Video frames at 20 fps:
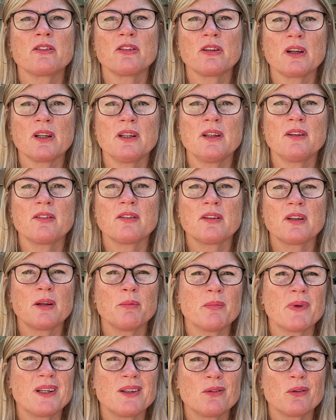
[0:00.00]
Chinese and they
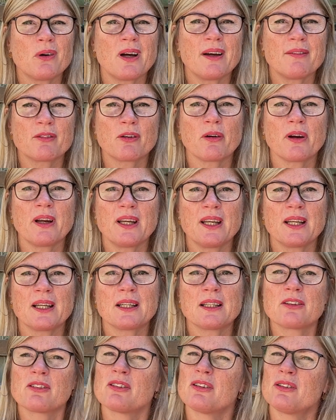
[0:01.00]
may not have great
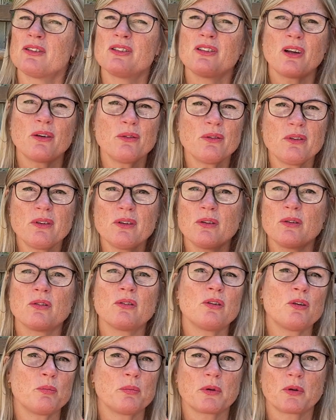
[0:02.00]
English, so don't use
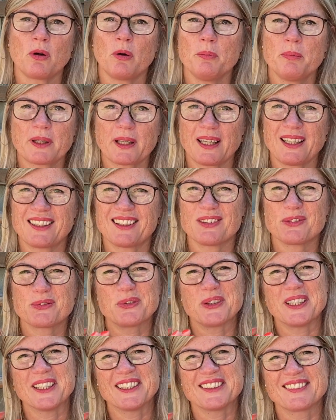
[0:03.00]
super complicated
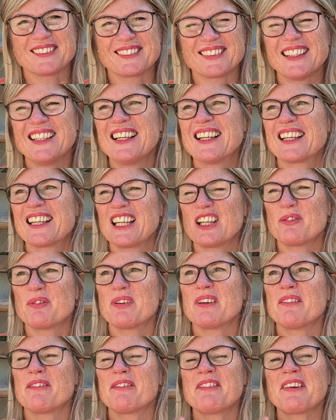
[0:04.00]
words. Keep
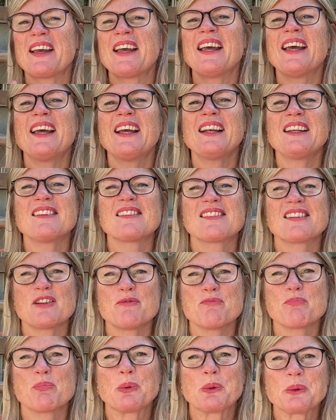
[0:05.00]
it fairly
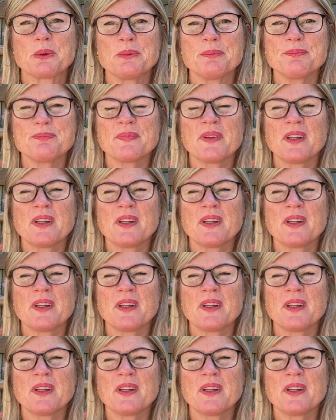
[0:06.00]
simple.